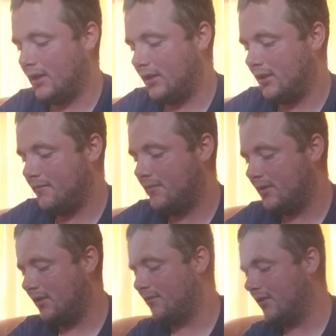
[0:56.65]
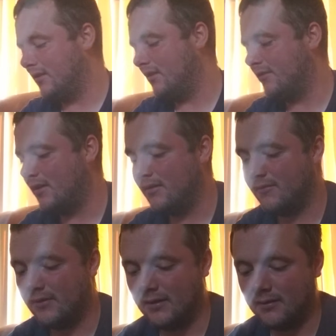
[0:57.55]
game. Love Grand Theft Auto
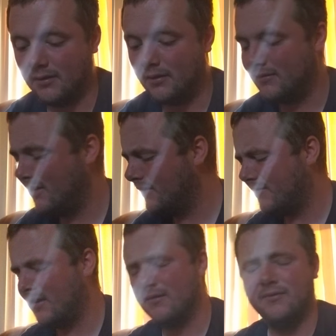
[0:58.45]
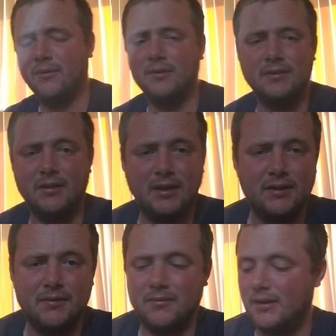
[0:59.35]
5. Or Grand Theft Auto 4, sorry. I
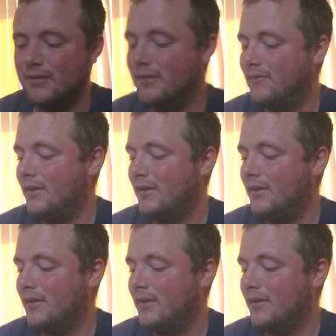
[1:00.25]
don't know why I said